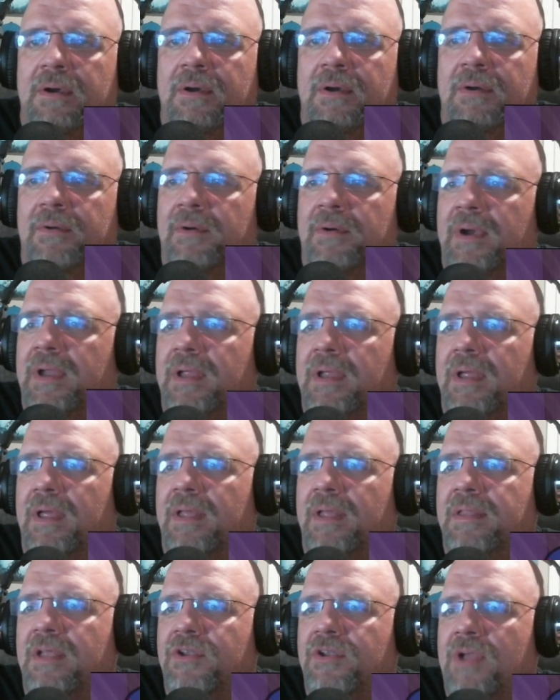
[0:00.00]
right?
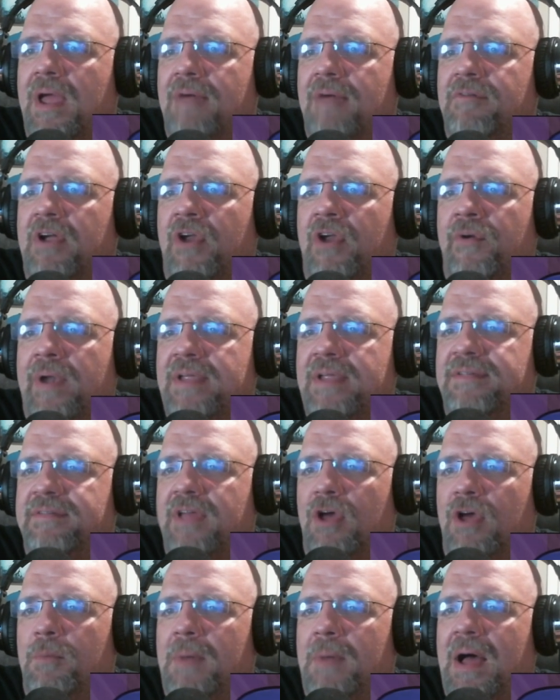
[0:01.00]
And then you have a
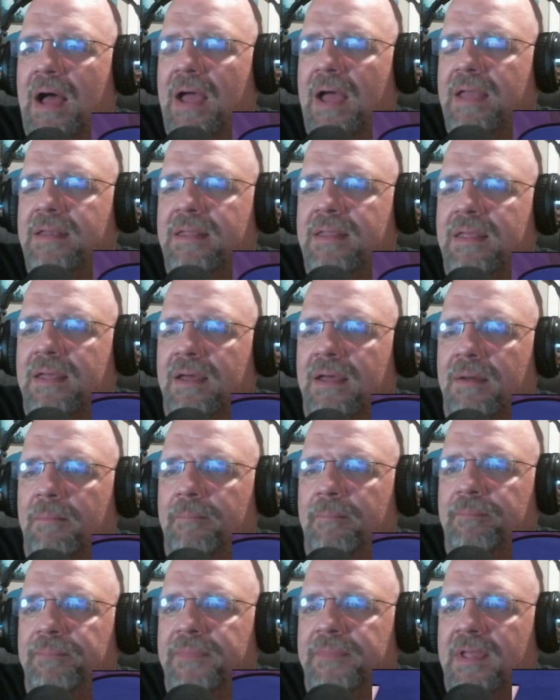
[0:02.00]
grayscale behind him.
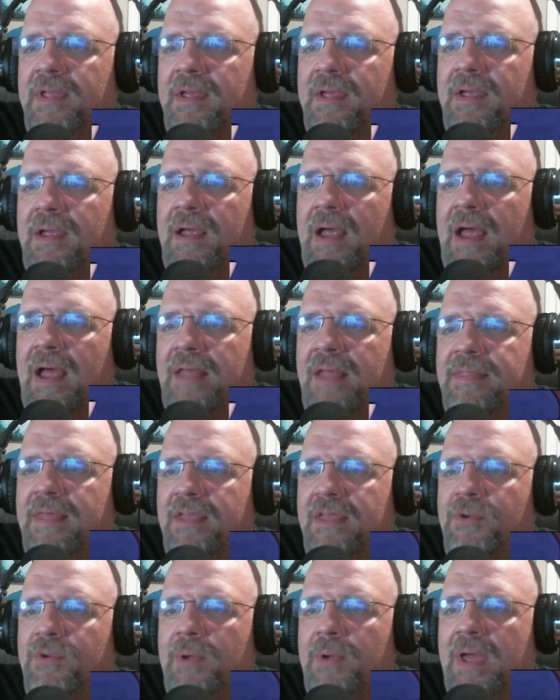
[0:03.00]
And then
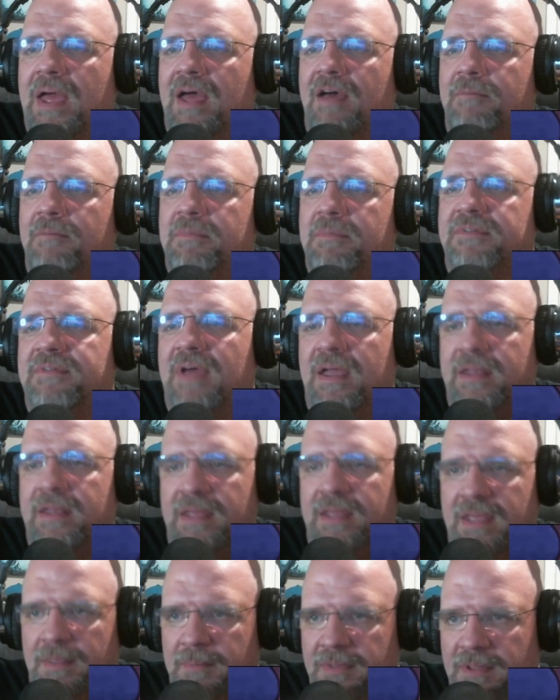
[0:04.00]
you have beside
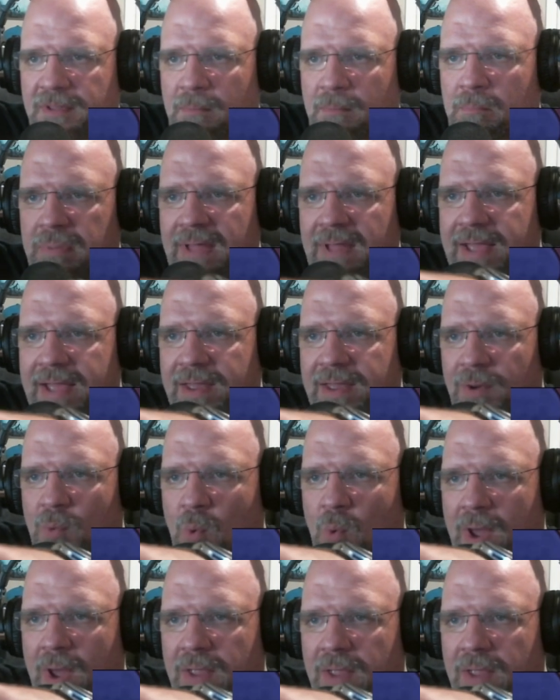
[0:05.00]
him in the black and white